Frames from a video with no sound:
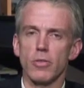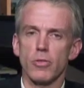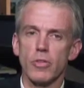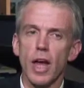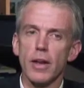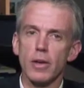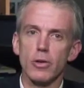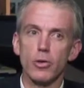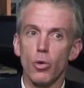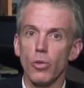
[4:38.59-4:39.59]
There's not
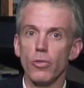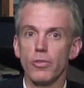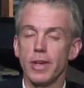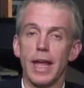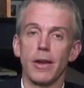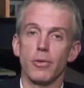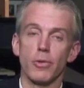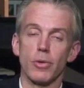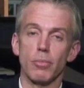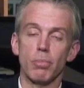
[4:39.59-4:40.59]
a gold
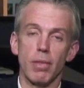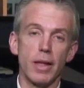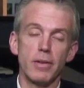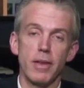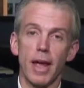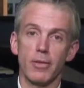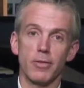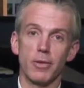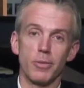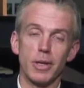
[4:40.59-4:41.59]
standard or a blood
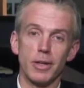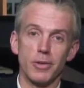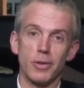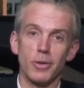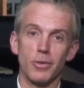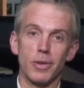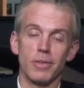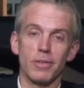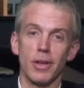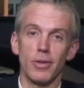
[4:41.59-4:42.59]
test that we can do
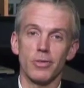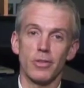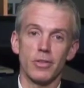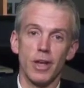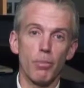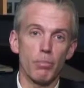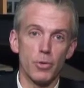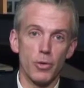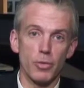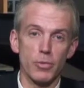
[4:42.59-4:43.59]
that tells us, yep,
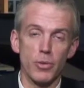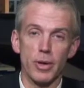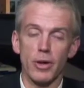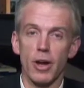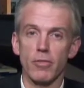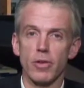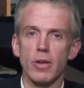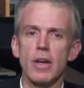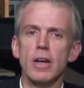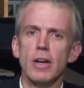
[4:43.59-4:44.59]
you're recovered.
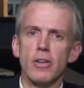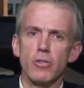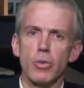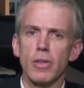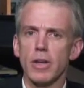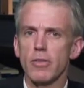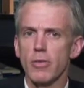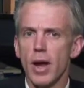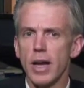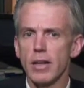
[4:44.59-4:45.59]
So we look at a
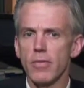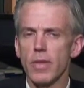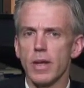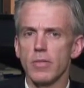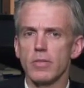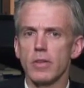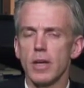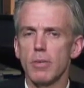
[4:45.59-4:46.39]
variety of things.